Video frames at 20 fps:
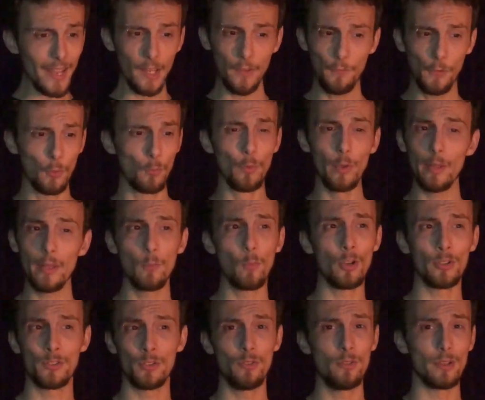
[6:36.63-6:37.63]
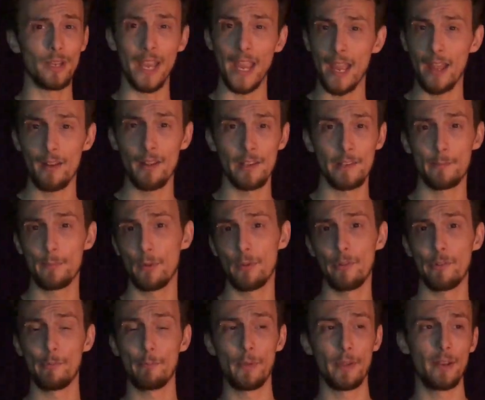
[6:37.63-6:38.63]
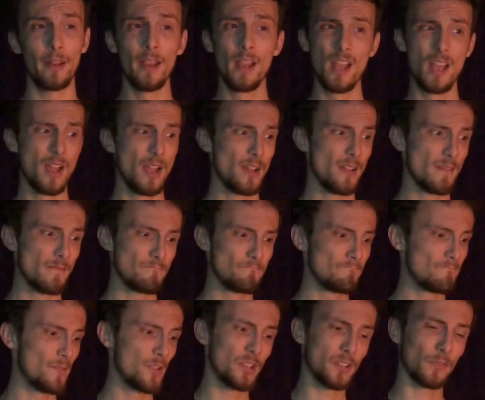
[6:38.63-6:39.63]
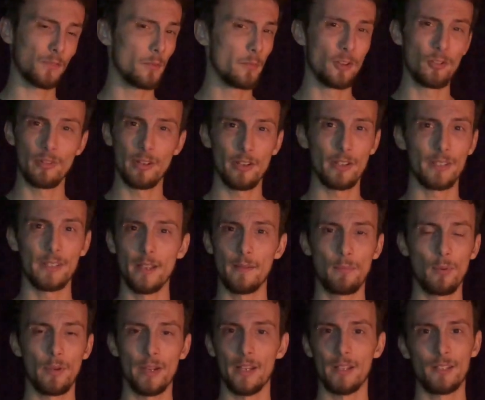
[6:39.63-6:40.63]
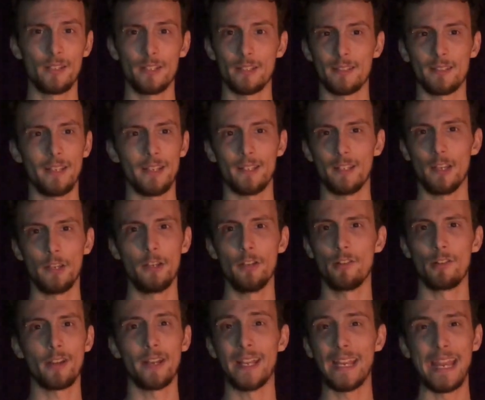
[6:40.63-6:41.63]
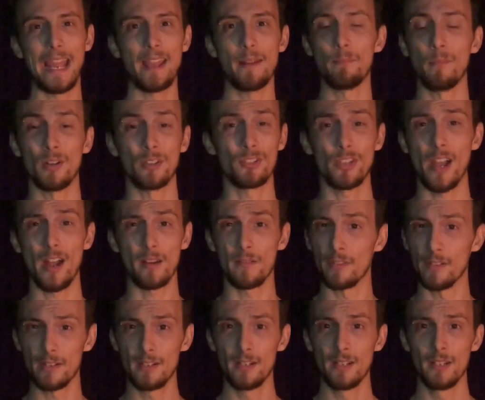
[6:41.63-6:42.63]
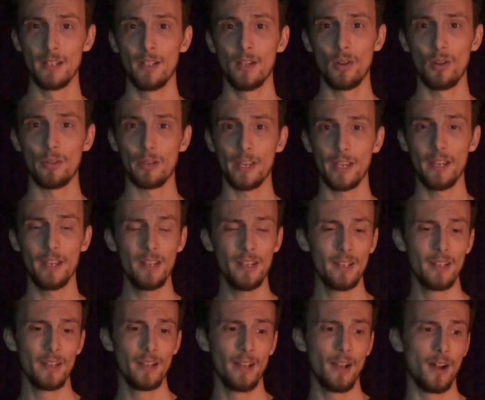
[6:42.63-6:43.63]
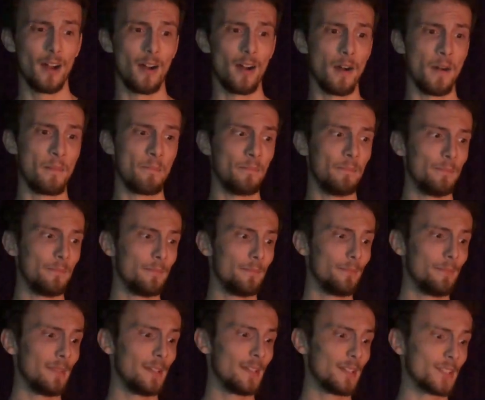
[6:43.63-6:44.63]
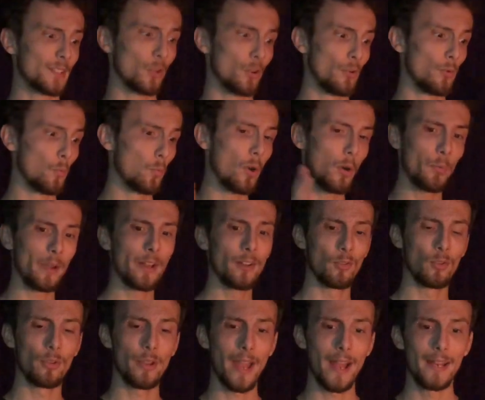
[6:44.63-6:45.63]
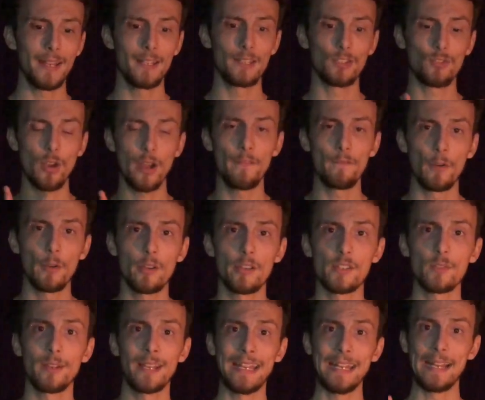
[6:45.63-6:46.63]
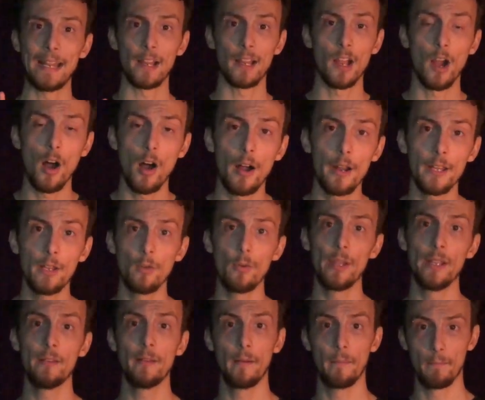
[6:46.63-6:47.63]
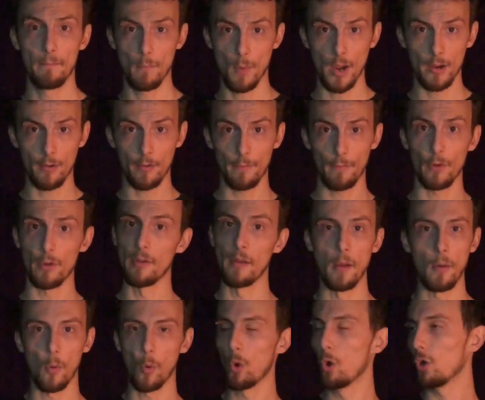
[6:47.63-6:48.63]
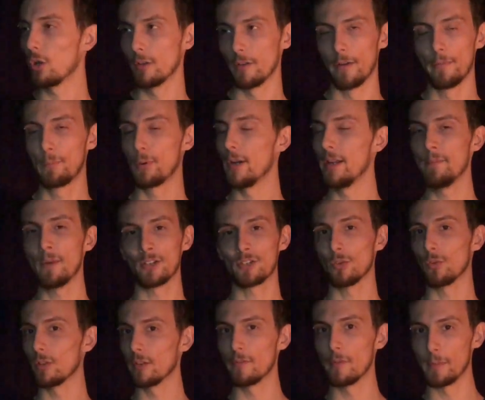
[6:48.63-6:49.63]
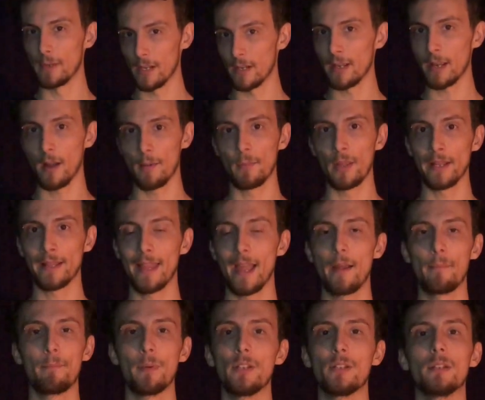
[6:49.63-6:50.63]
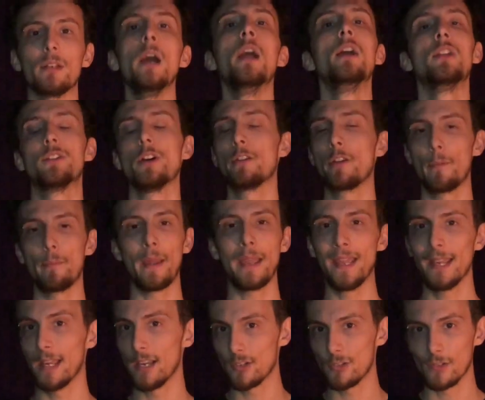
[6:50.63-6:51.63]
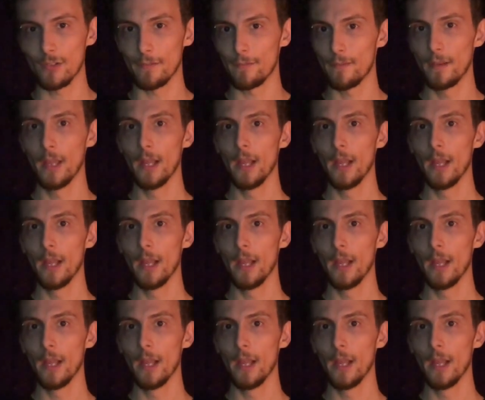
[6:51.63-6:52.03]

If you really want to, you can, I suppose, but just from an audio standpoint, you're not going to gain much out of it, okay? So what we're going to look at is try and focus on getting a cardioid microphone. Pretty much all of them are going to come like that, but don't go paying extra